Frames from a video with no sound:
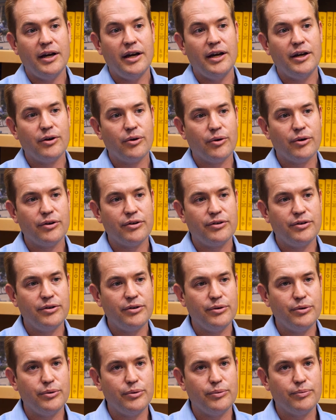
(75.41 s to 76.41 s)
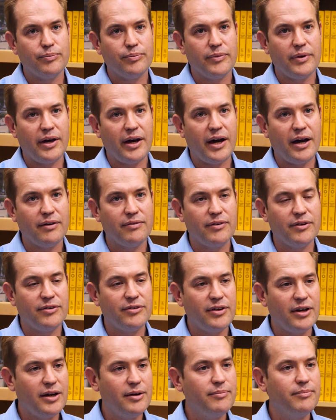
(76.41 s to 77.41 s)
in order to have the
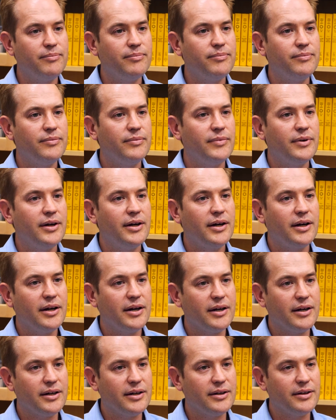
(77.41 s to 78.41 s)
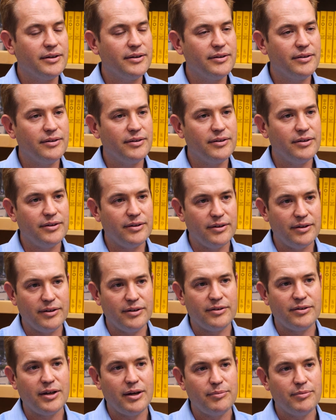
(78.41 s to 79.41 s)
same
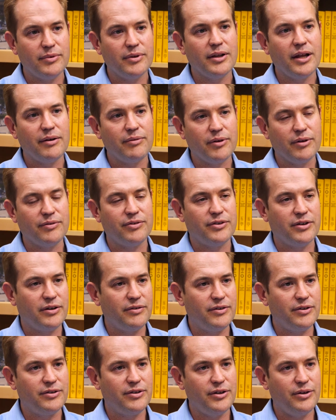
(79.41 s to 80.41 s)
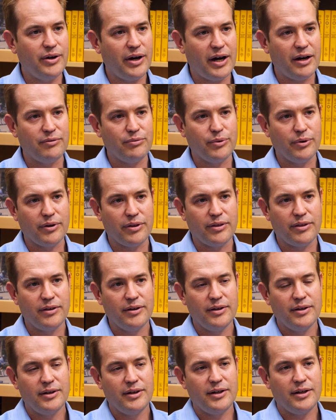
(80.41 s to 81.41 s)
level of service that you have with
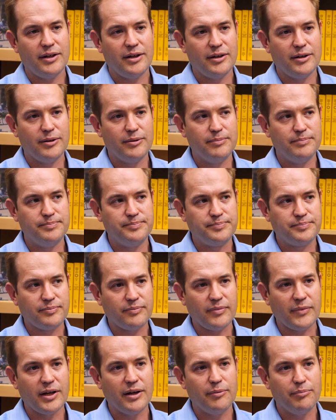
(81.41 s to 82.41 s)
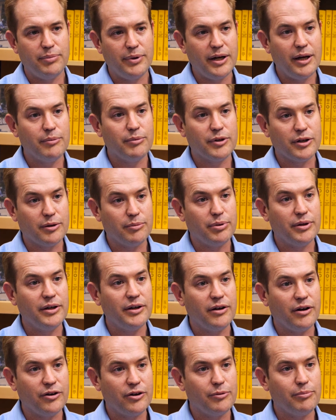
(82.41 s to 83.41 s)
being able to
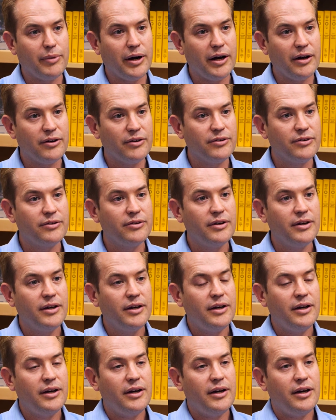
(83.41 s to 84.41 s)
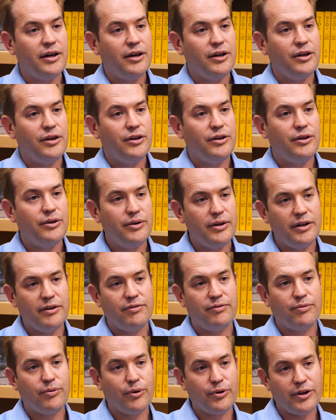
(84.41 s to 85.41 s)
complete all your miles, you
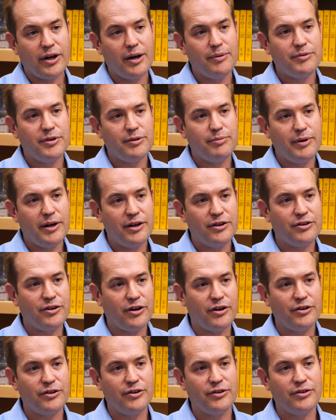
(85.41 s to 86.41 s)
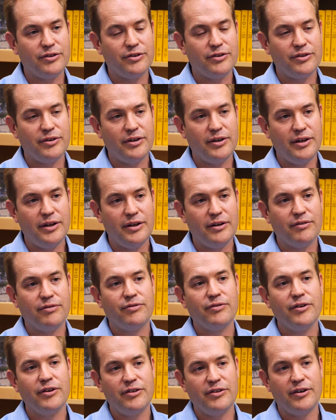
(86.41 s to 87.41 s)
need 4 times as many chargers in a
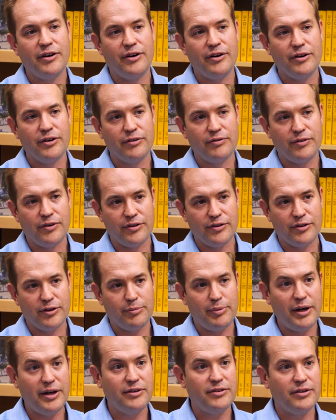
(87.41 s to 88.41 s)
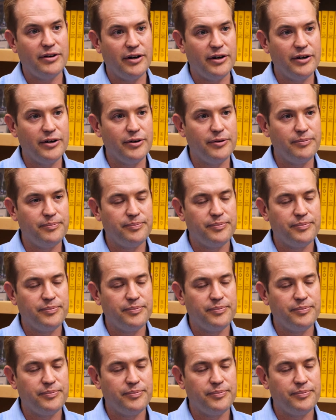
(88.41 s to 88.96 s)
free scenario versus a paid scenario.